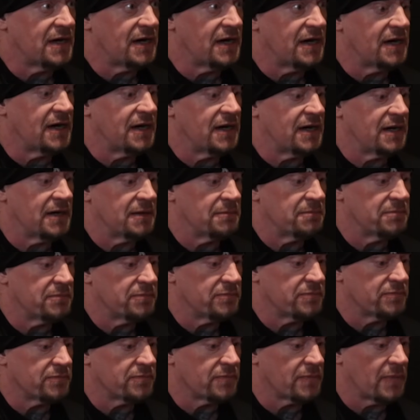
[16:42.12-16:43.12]
um
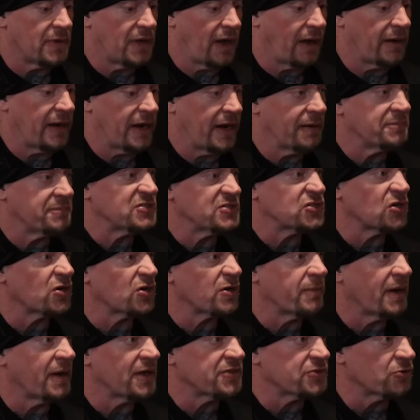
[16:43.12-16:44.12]
I, I'm just
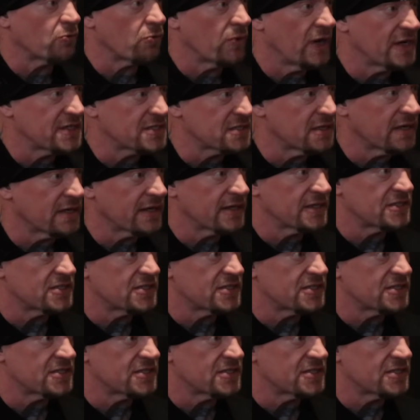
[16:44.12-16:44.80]
talking about the wrestling